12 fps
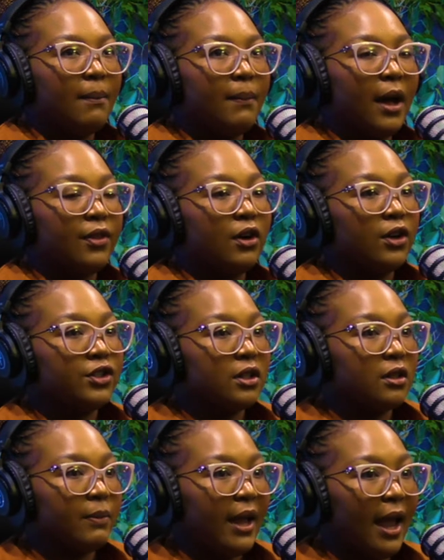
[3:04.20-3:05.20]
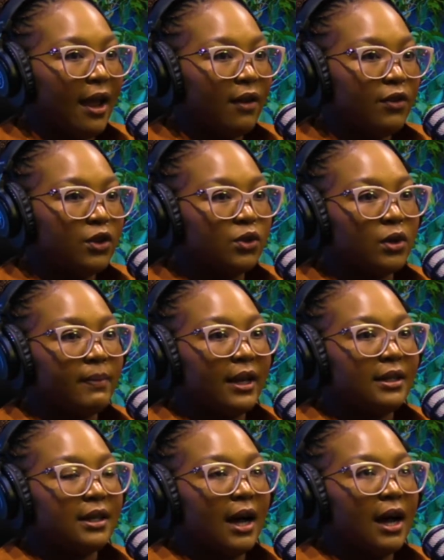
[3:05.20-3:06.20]
pathological behaviors or a
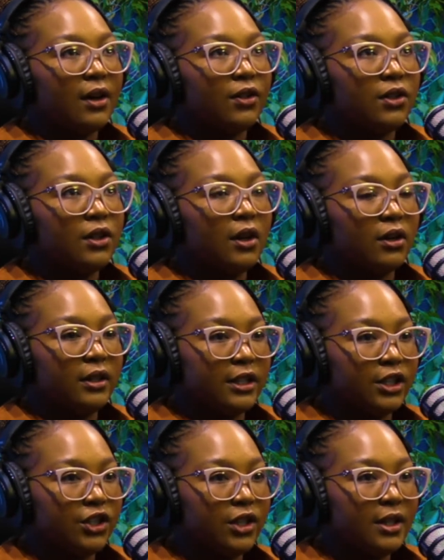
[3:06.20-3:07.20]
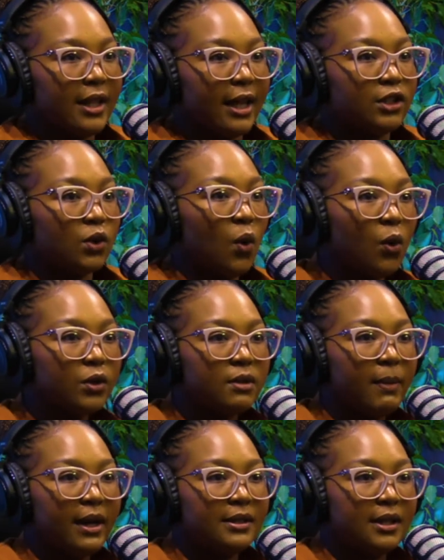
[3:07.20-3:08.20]
mental health condition that's
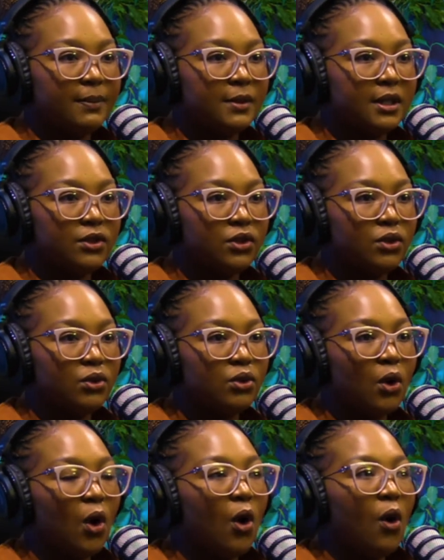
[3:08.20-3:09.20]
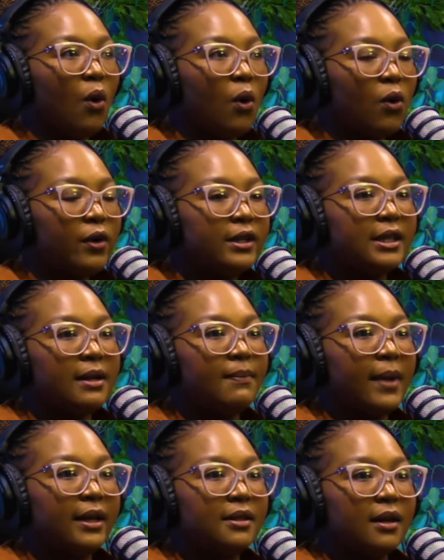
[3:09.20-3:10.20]
caused by substance use, or is it a
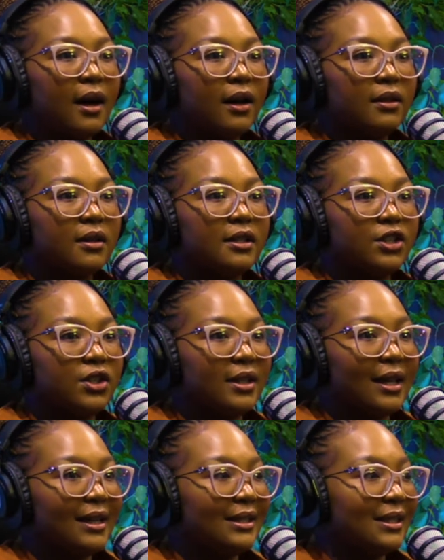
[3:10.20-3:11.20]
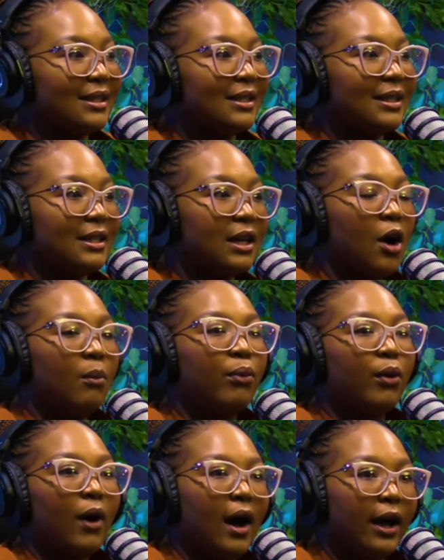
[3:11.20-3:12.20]
mental health condition that existed
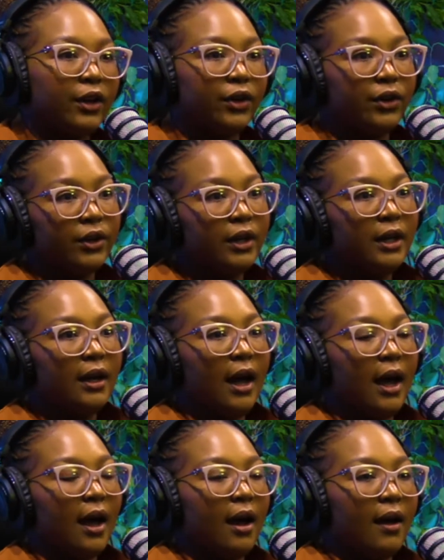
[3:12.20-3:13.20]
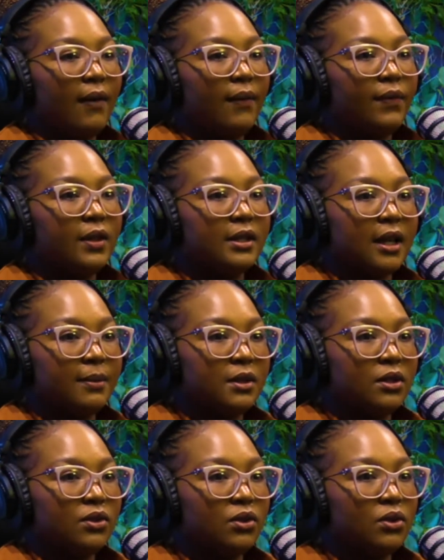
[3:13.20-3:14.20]
prior the
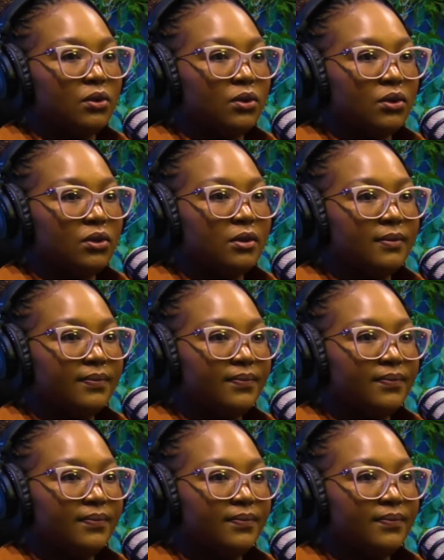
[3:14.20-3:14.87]
substance use.